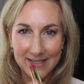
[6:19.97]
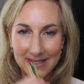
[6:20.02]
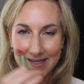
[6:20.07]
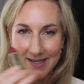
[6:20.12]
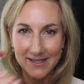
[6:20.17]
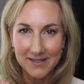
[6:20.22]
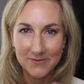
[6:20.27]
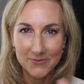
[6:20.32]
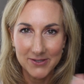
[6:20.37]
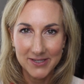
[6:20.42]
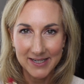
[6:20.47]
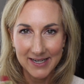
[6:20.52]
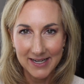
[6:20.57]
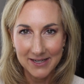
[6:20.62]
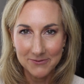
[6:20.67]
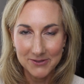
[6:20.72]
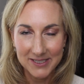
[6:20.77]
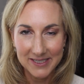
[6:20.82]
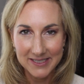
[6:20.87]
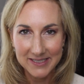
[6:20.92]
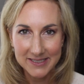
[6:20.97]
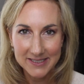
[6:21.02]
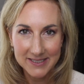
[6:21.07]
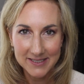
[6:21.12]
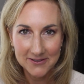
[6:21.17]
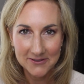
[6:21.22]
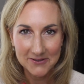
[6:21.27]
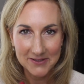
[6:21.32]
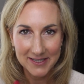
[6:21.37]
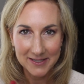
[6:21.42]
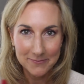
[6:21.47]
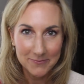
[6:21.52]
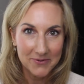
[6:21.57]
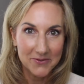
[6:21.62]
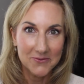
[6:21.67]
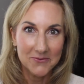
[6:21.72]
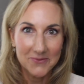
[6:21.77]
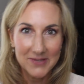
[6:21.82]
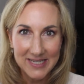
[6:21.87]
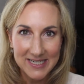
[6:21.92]
kind of what I would consider like
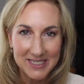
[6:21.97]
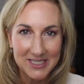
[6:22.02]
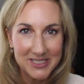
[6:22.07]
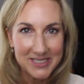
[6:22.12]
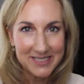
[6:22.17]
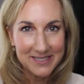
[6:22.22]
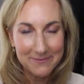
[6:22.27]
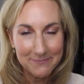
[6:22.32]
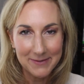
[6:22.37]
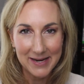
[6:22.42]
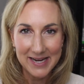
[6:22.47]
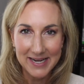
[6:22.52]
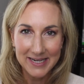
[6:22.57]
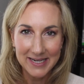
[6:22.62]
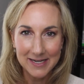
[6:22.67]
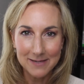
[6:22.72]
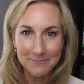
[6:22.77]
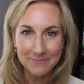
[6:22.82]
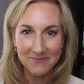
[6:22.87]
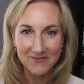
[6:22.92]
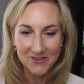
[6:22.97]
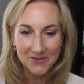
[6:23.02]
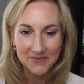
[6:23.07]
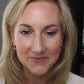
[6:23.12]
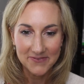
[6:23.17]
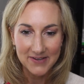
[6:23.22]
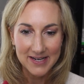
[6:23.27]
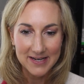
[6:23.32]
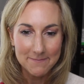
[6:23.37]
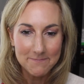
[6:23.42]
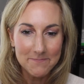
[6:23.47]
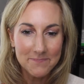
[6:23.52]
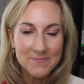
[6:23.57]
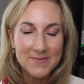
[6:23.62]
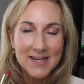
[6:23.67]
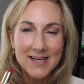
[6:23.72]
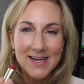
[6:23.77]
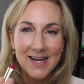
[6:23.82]
Parisian makeup for fun.